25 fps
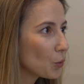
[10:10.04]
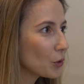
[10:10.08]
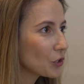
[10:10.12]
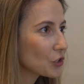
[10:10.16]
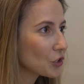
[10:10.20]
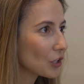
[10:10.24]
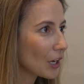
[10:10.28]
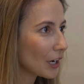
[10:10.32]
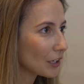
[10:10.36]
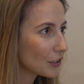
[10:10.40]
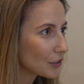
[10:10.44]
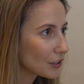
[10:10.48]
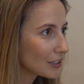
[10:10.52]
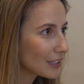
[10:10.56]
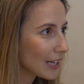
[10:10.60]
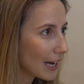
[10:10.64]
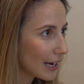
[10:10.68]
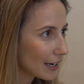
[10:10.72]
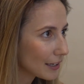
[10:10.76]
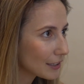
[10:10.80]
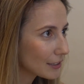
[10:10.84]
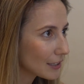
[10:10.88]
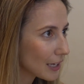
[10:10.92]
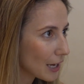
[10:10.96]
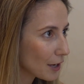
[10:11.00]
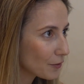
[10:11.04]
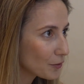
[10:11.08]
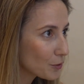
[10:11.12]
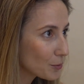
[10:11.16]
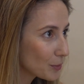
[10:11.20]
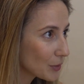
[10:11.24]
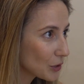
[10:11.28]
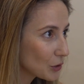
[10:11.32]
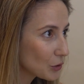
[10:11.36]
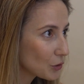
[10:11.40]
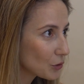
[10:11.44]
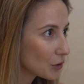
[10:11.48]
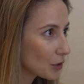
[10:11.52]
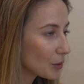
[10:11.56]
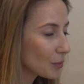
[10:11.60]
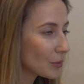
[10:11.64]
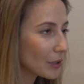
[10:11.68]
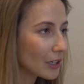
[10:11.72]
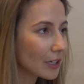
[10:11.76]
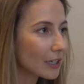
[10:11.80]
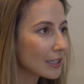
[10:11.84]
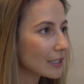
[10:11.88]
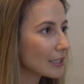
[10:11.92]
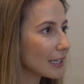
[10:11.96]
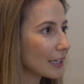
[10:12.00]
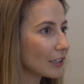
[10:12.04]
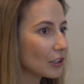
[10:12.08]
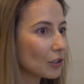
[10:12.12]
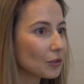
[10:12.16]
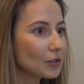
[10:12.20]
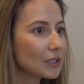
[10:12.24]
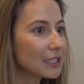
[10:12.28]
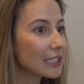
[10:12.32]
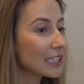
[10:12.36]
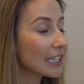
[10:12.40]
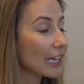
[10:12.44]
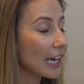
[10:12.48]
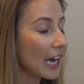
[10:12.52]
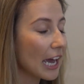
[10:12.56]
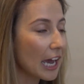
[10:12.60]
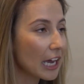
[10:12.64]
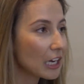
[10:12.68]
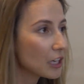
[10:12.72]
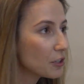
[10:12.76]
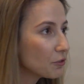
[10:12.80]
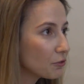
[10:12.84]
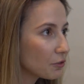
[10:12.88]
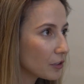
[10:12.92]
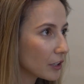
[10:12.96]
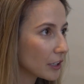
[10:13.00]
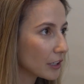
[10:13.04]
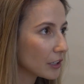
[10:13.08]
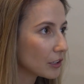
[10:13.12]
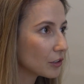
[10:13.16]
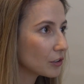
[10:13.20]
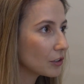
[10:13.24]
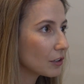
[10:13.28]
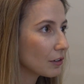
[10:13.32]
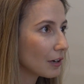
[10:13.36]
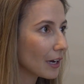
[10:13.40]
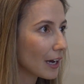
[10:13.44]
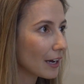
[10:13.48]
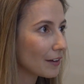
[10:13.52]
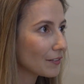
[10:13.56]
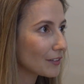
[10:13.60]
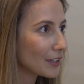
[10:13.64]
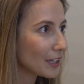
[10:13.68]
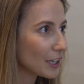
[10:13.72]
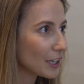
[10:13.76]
which kind of diet have you been doing? Because I don't see anything. You don't have